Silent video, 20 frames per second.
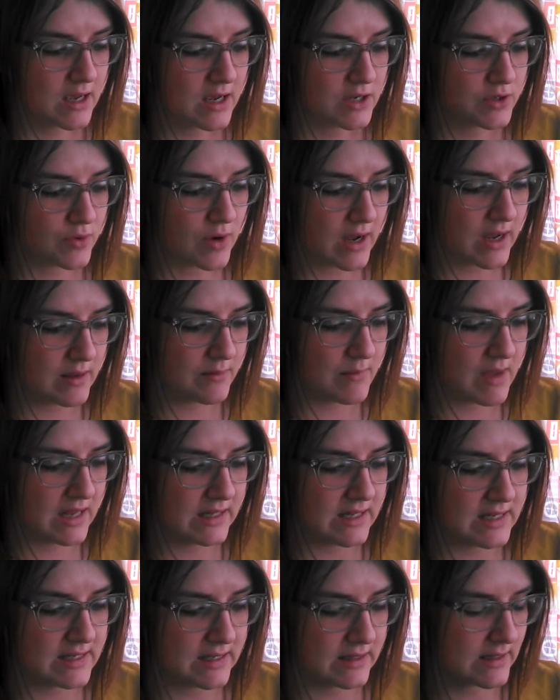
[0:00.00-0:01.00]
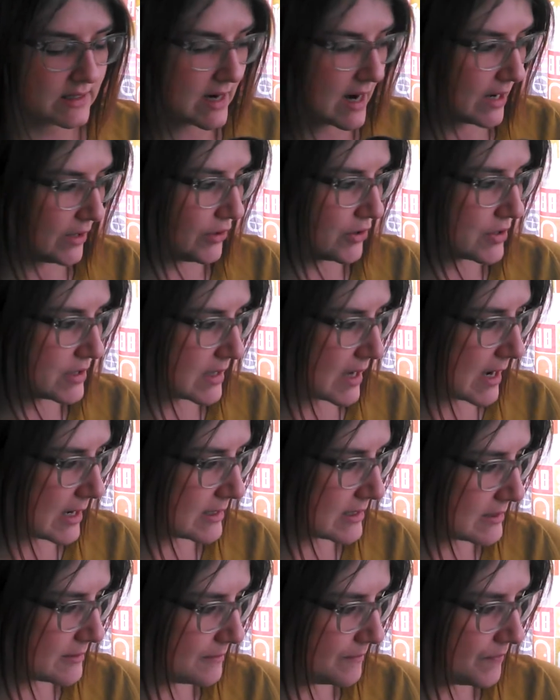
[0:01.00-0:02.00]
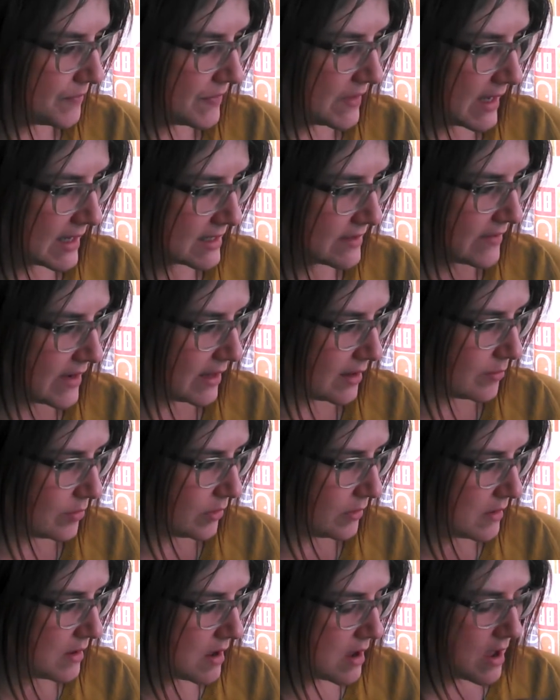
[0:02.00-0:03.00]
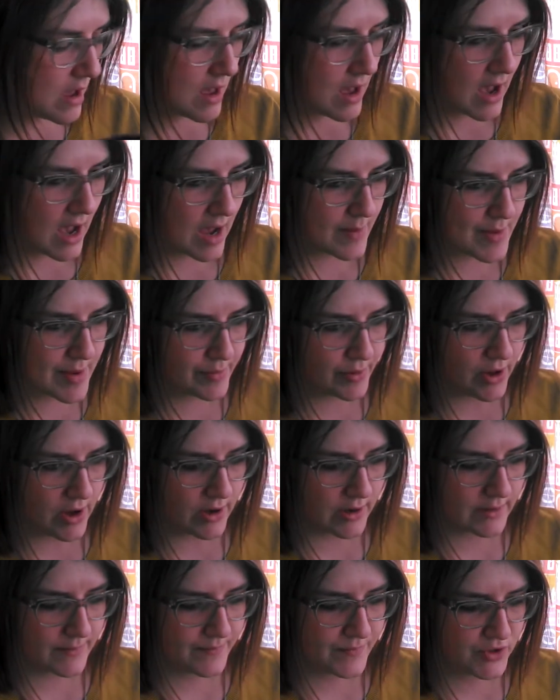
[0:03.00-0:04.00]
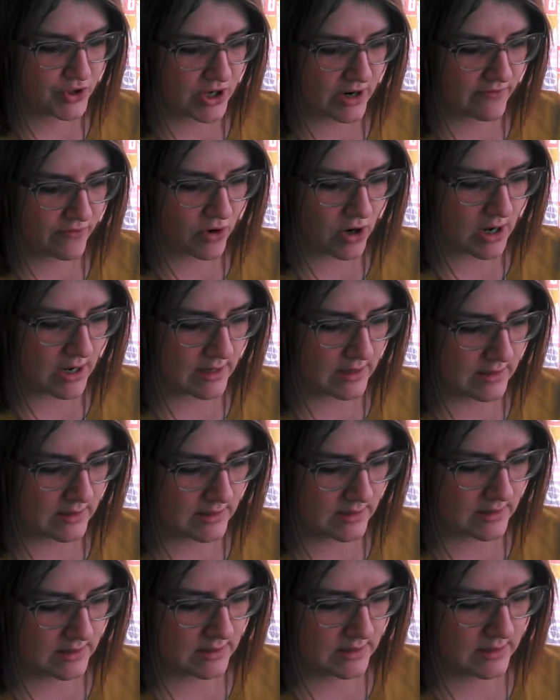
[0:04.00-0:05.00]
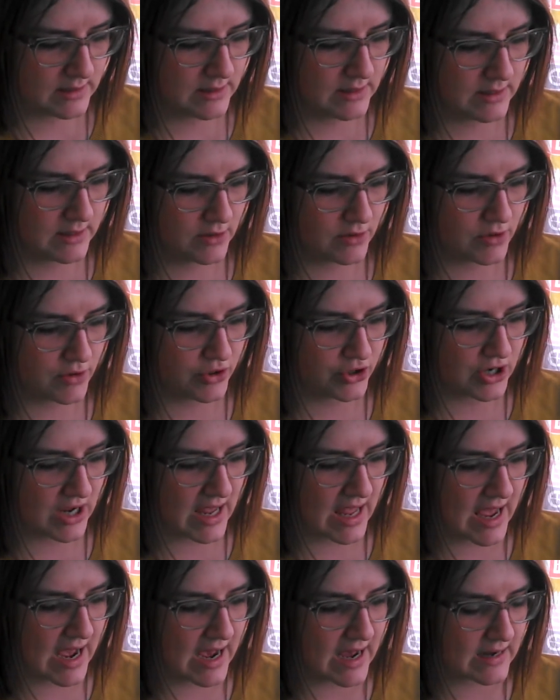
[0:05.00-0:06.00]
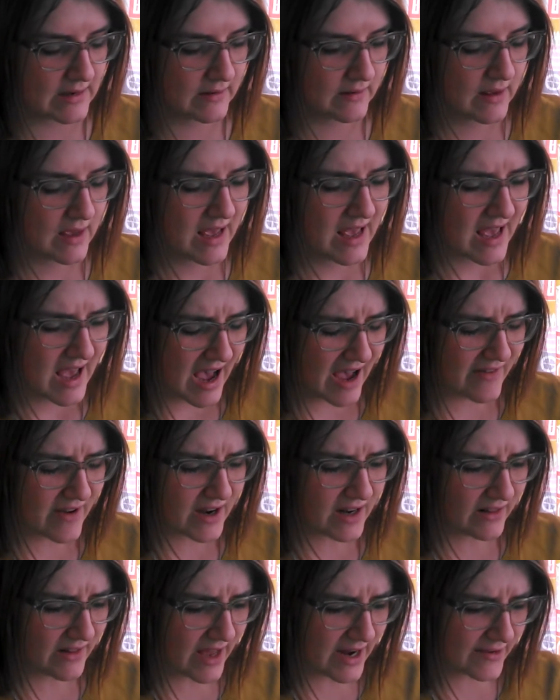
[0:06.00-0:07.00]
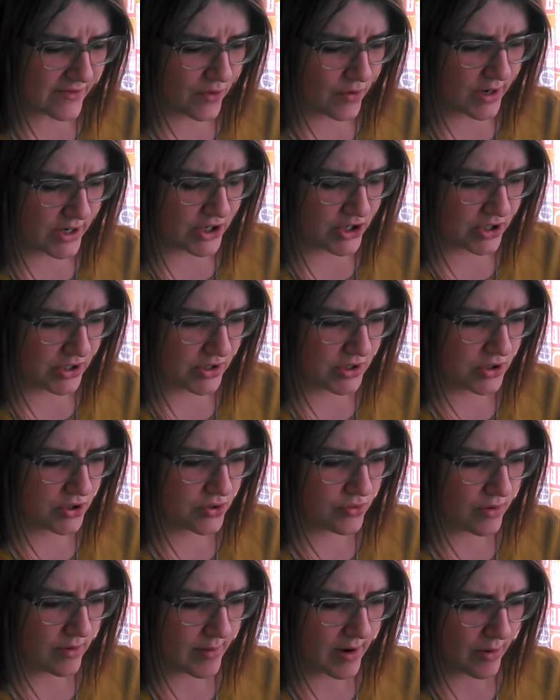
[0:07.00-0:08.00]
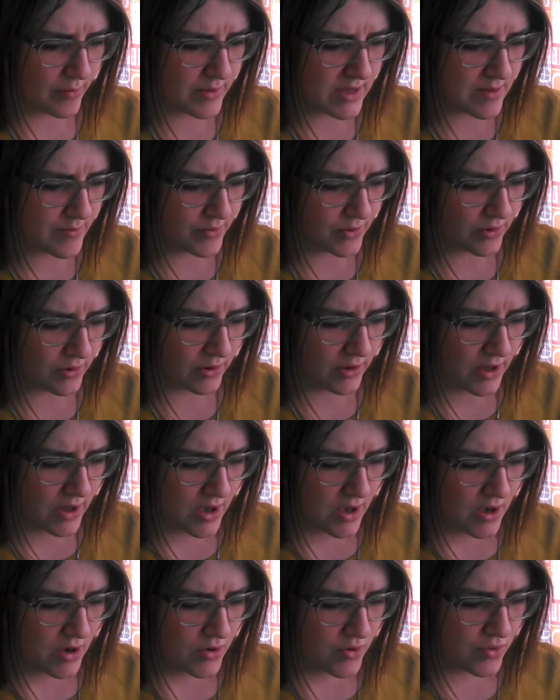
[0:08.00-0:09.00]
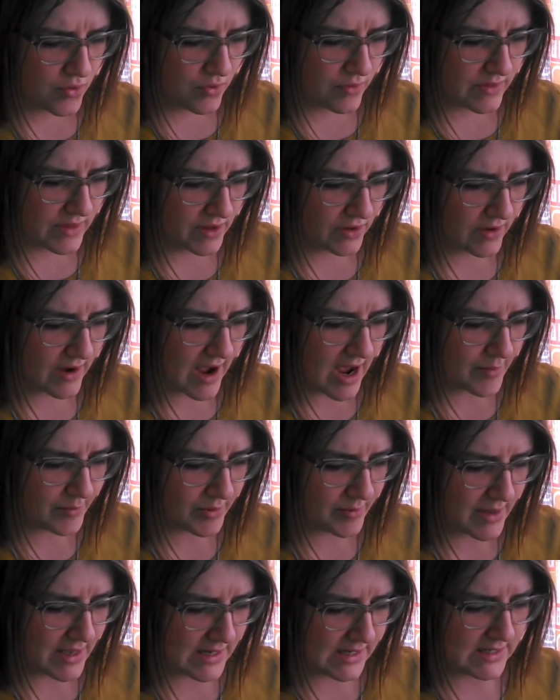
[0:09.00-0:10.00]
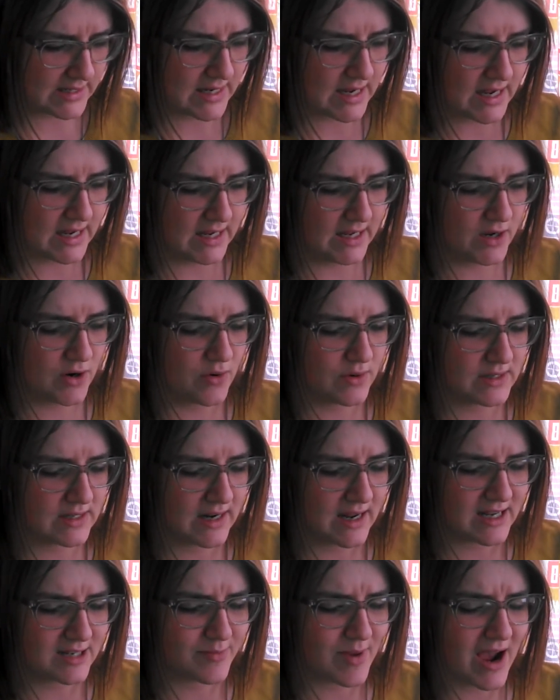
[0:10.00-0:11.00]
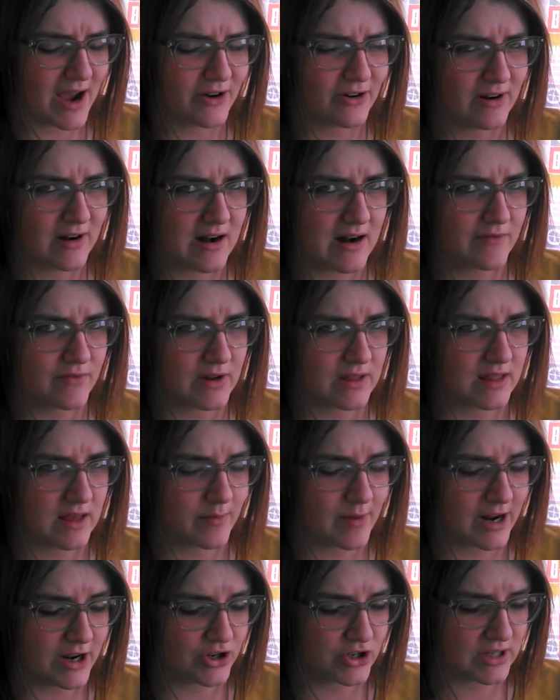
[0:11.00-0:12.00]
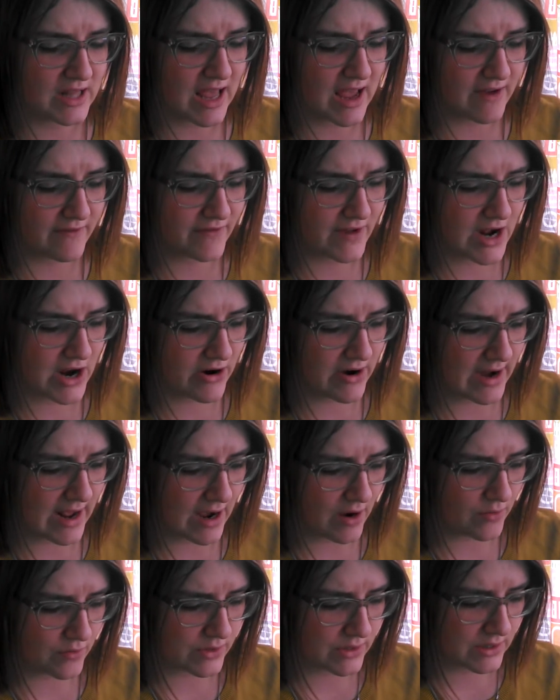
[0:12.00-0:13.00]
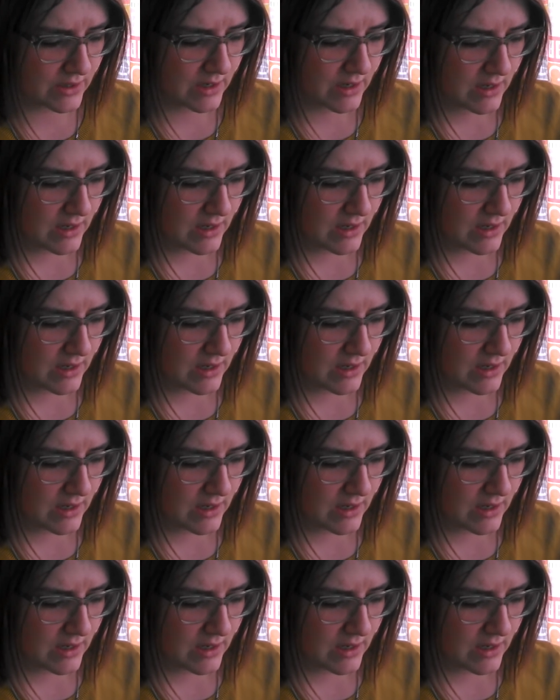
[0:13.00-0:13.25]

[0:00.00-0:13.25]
So I made these in the toddler size. That's available on my blog, Chevron Crochet Hat. I've had a lot of questions too about people who they'll compliment and say, you know, it's a nice pattern and everything, but I just can't figure it out.